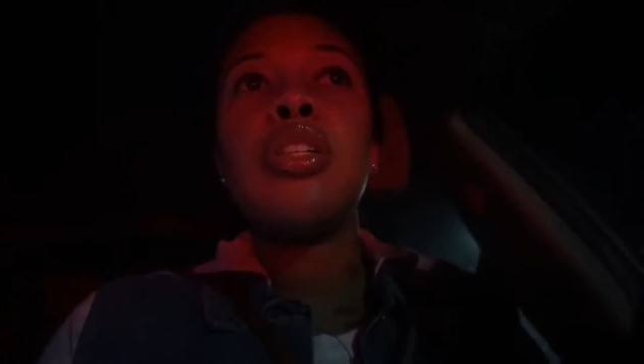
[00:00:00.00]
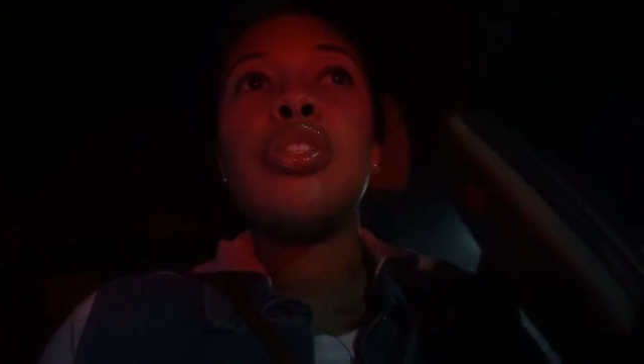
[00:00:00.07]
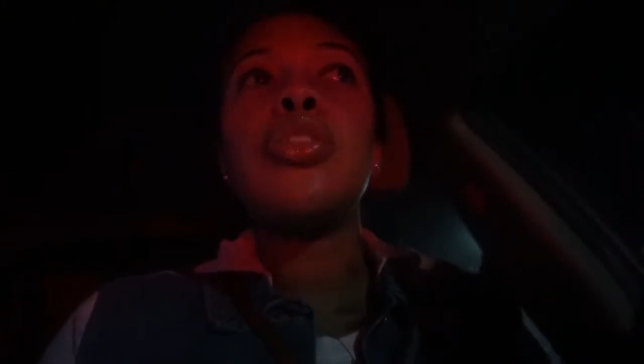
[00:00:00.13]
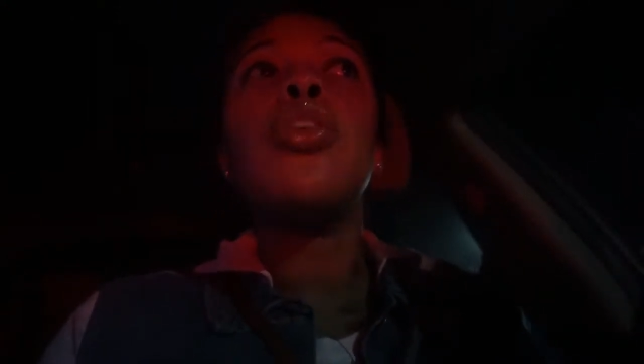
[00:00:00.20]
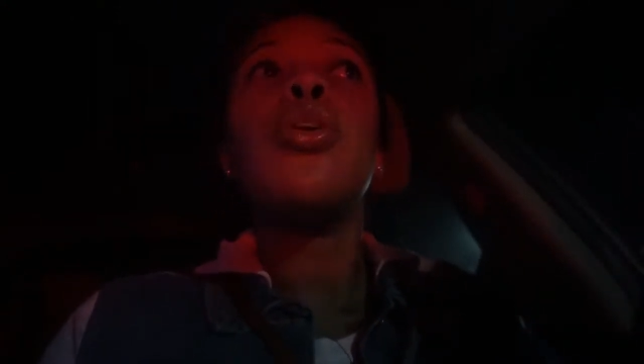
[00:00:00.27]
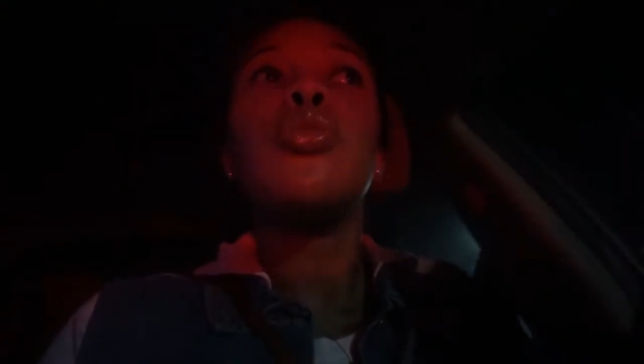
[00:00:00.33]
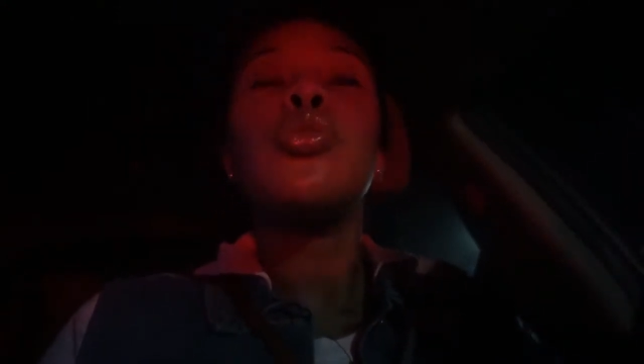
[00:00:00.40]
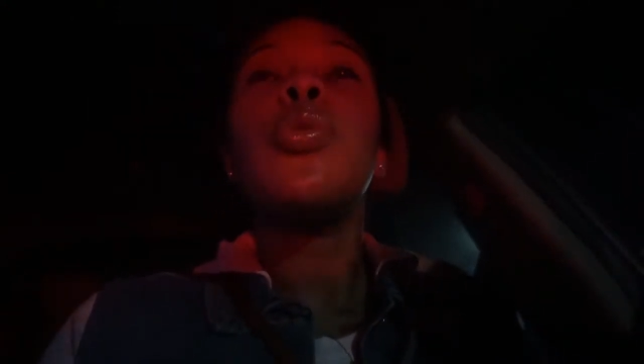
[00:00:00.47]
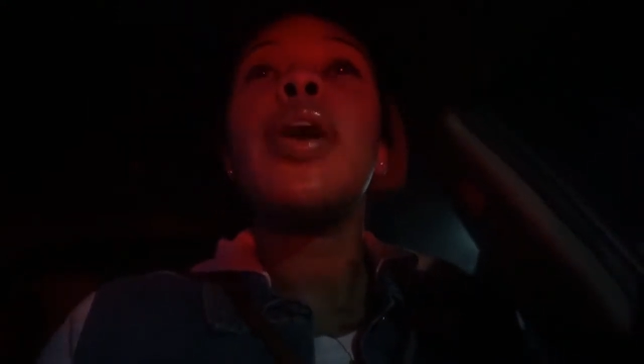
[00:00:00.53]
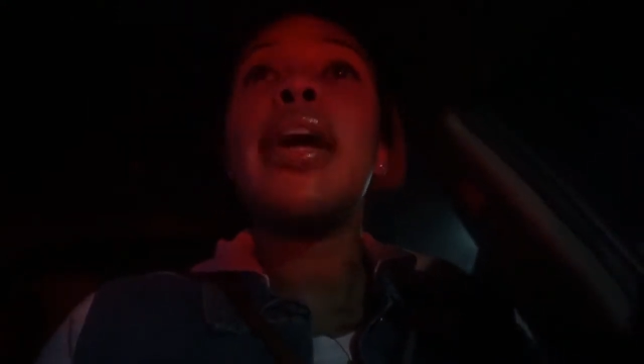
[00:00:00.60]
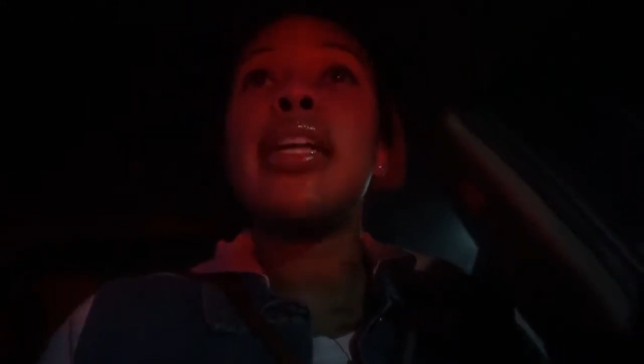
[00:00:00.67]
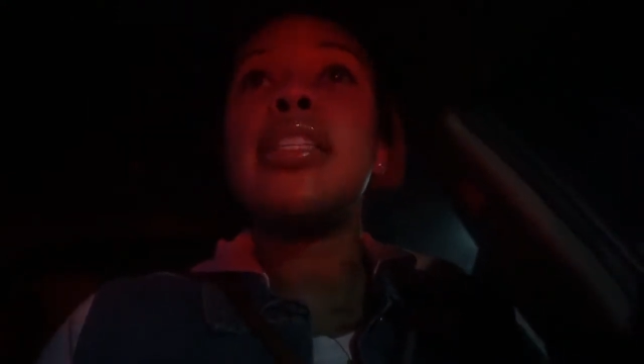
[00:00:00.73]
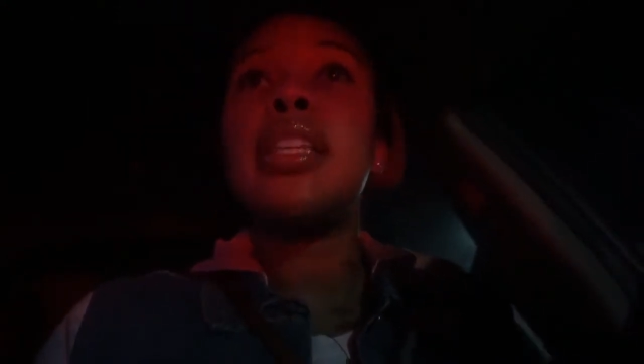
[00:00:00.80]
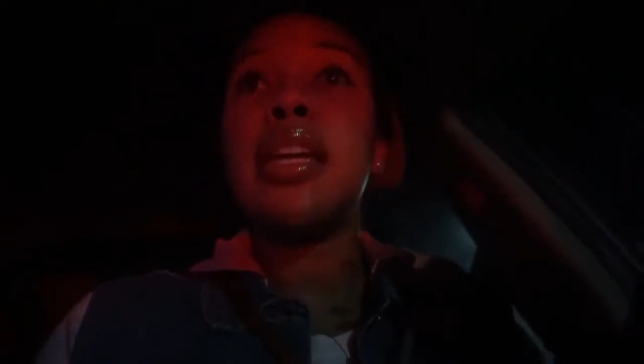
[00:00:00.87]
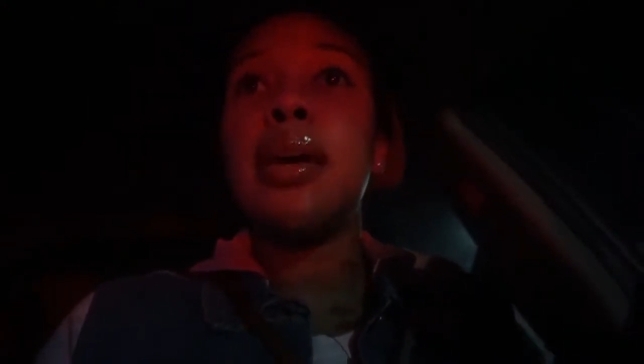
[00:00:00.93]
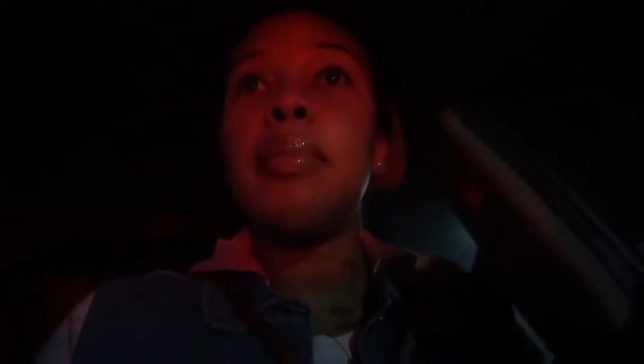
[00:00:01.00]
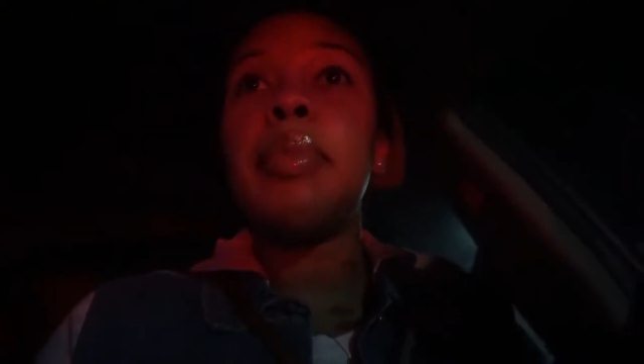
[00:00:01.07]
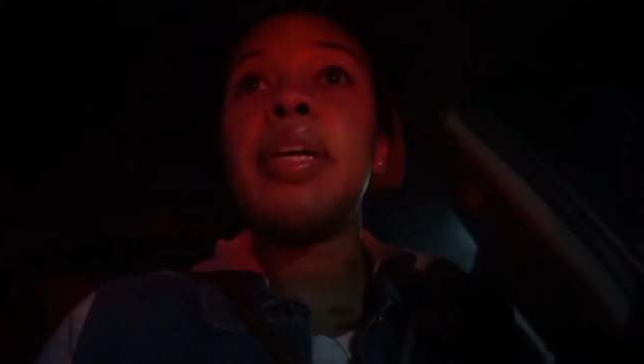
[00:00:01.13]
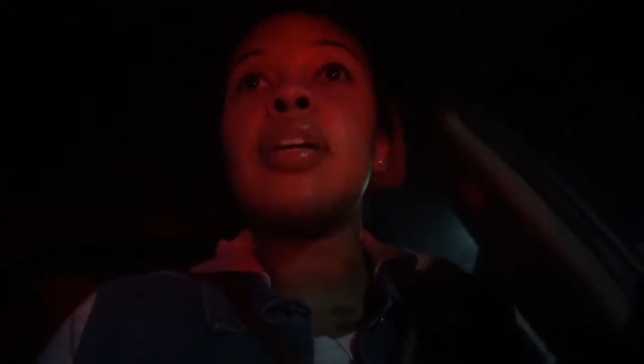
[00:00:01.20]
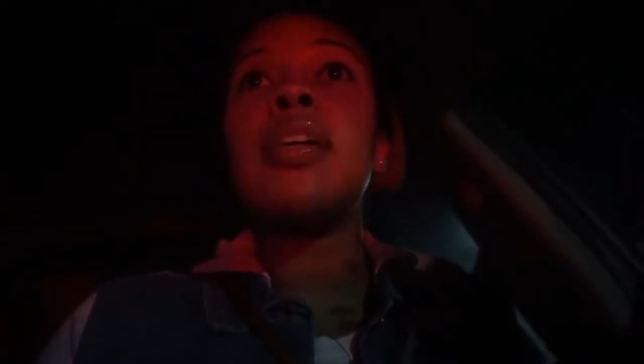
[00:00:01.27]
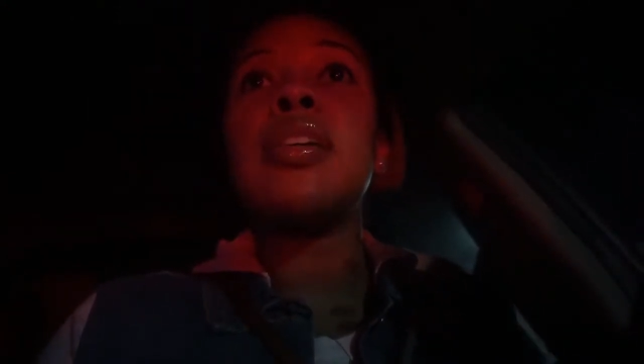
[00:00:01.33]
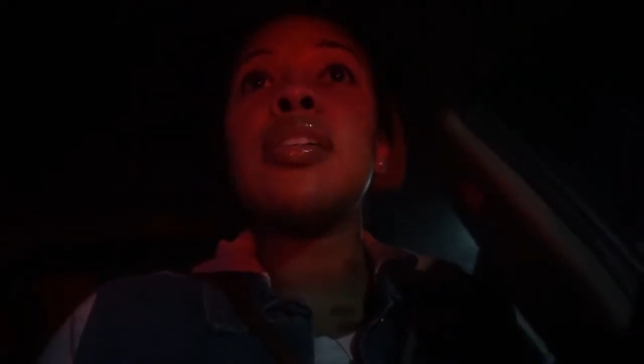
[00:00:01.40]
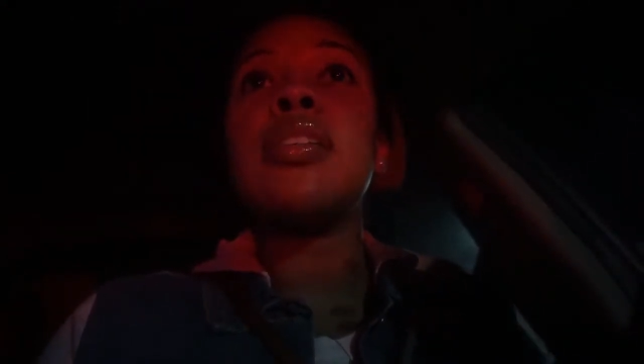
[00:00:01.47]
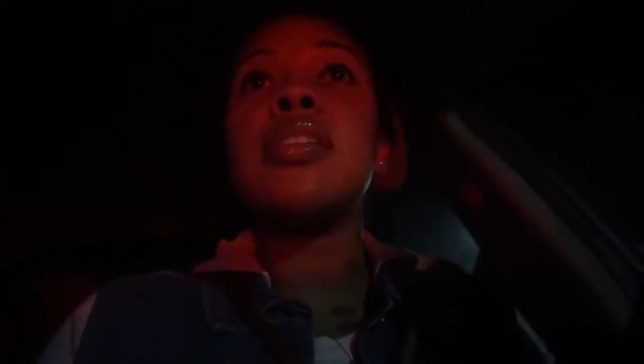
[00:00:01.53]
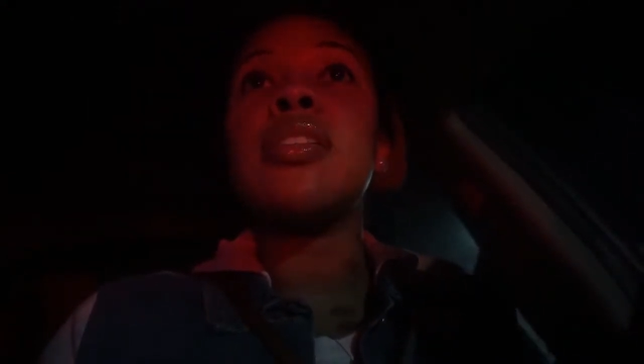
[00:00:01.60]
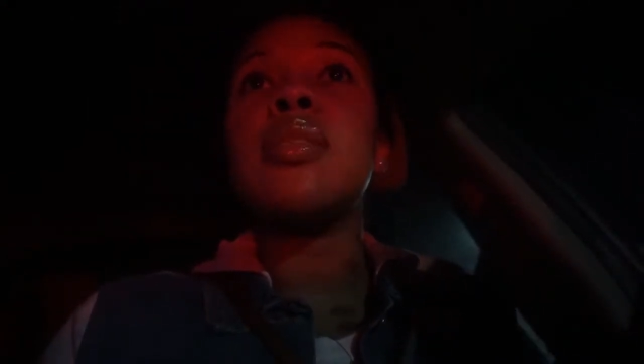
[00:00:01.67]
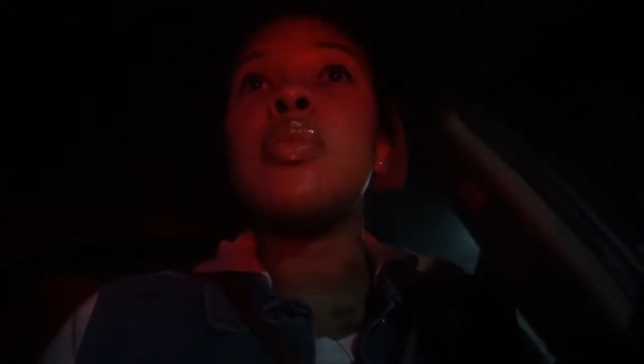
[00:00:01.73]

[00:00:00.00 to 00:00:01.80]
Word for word: to go to an A T M, because